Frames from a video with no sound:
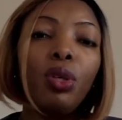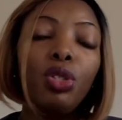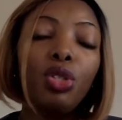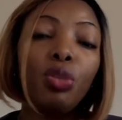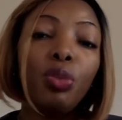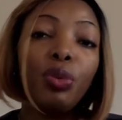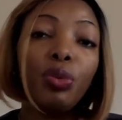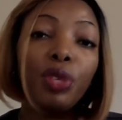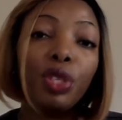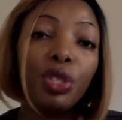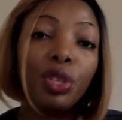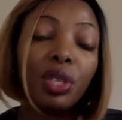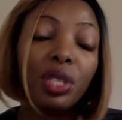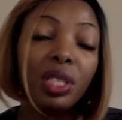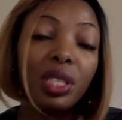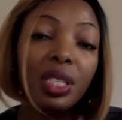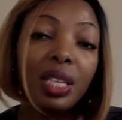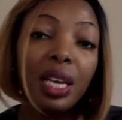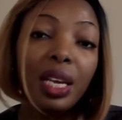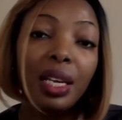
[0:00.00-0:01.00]

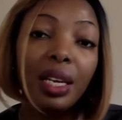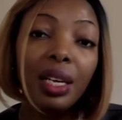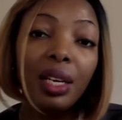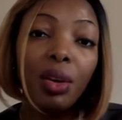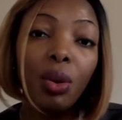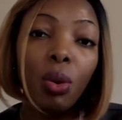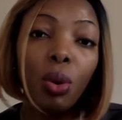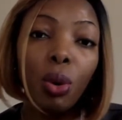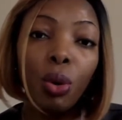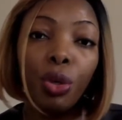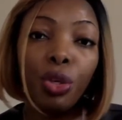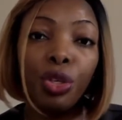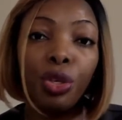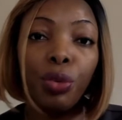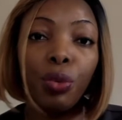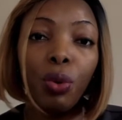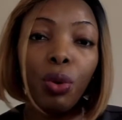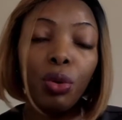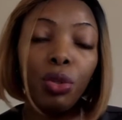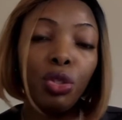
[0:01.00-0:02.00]
resuscitated, or
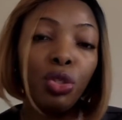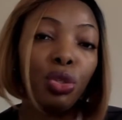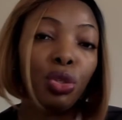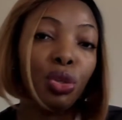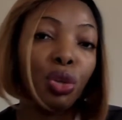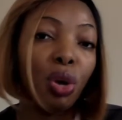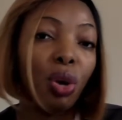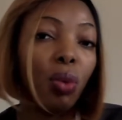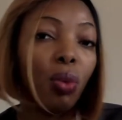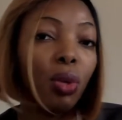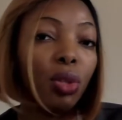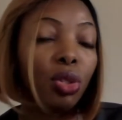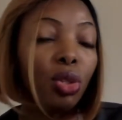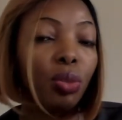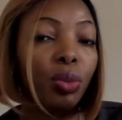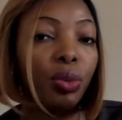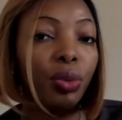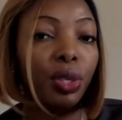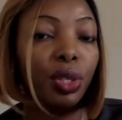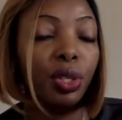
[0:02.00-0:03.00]
you do not want to
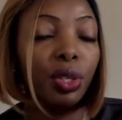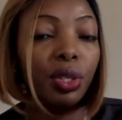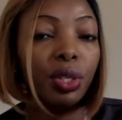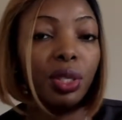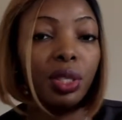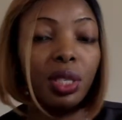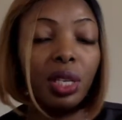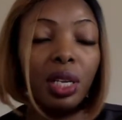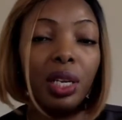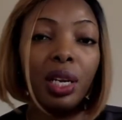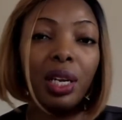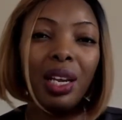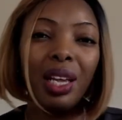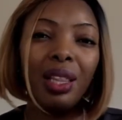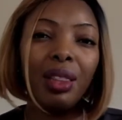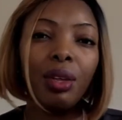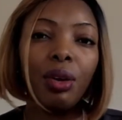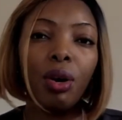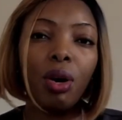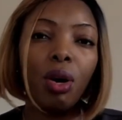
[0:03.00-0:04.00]
be resuscitated,
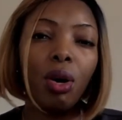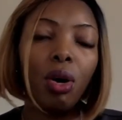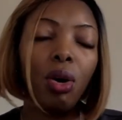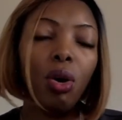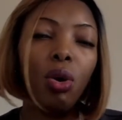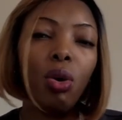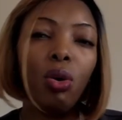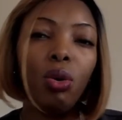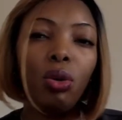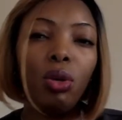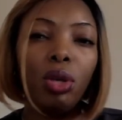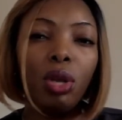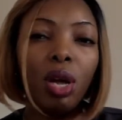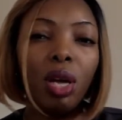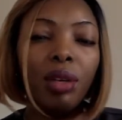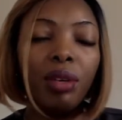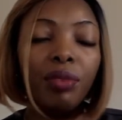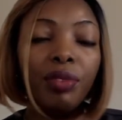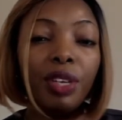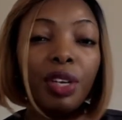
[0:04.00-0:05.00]
and there are a whole
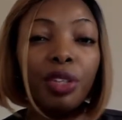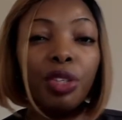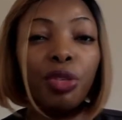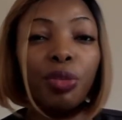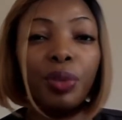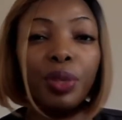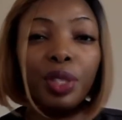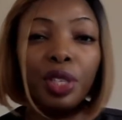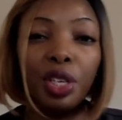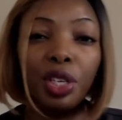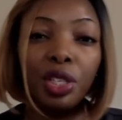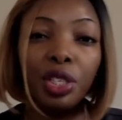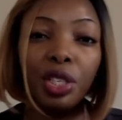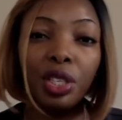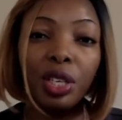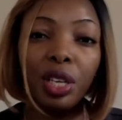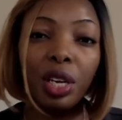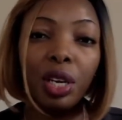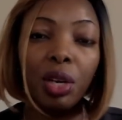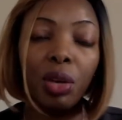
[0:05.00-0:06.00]
lot of documentation
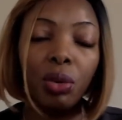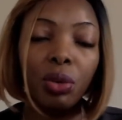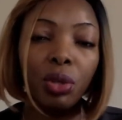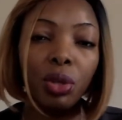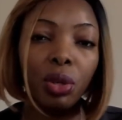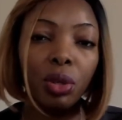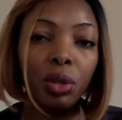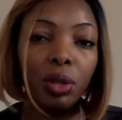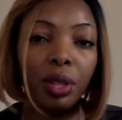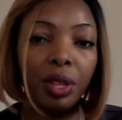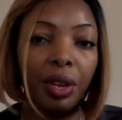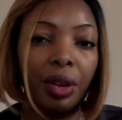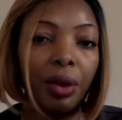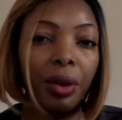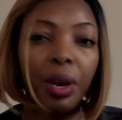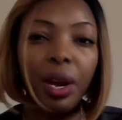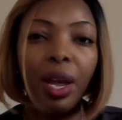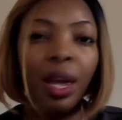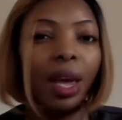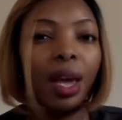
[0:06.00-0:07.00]
that goes on there,
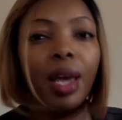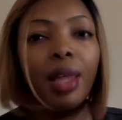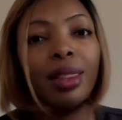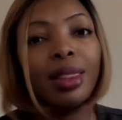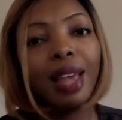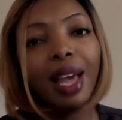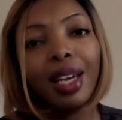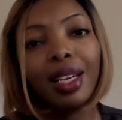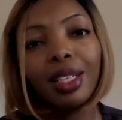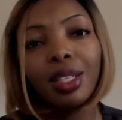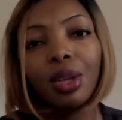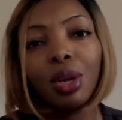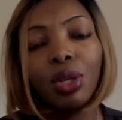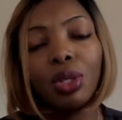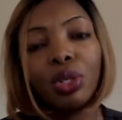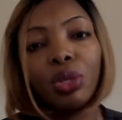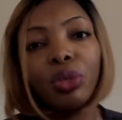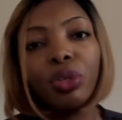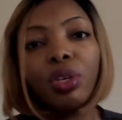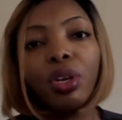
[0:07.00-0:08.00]
and that is
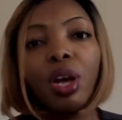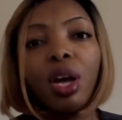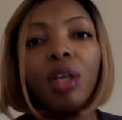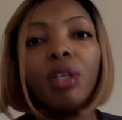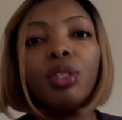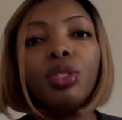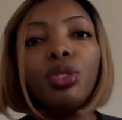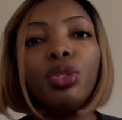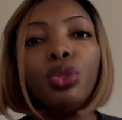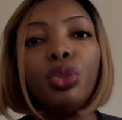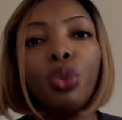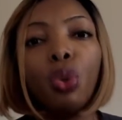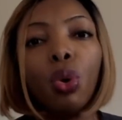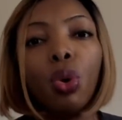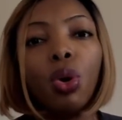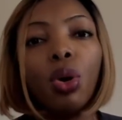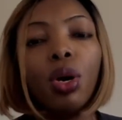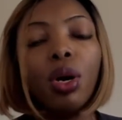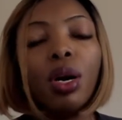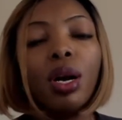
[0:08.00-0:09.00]
also not
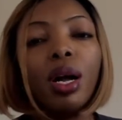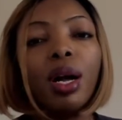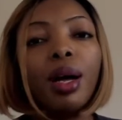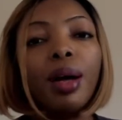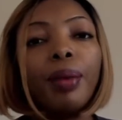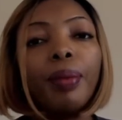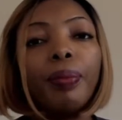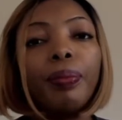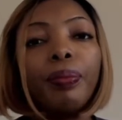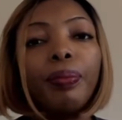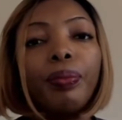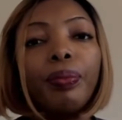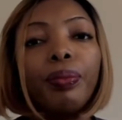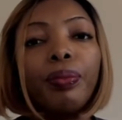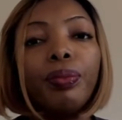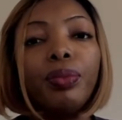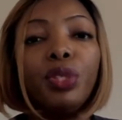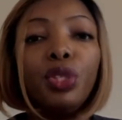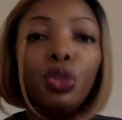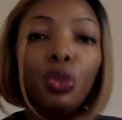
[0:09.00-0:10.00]
your
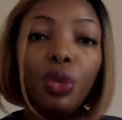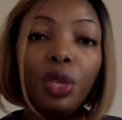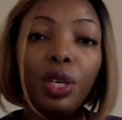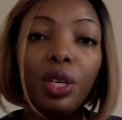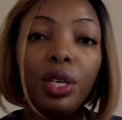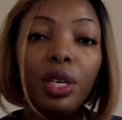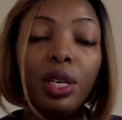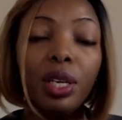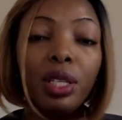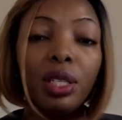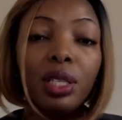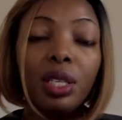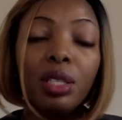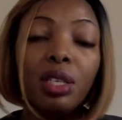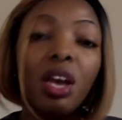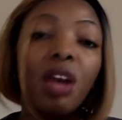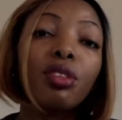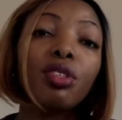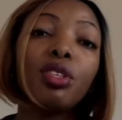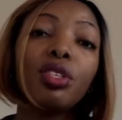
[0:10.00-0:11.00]
duty. It is the
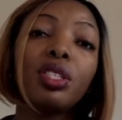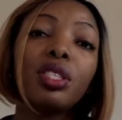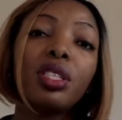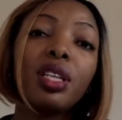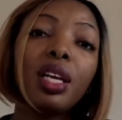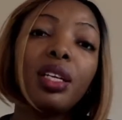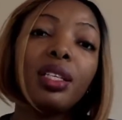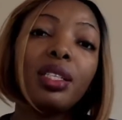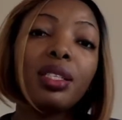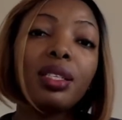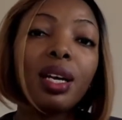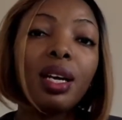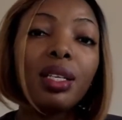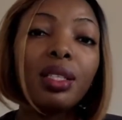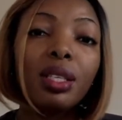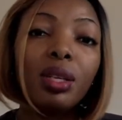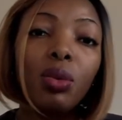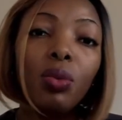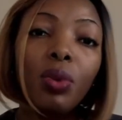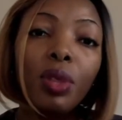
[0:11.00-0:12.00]
doctors that discuss
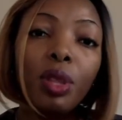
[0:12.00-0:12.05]
it with the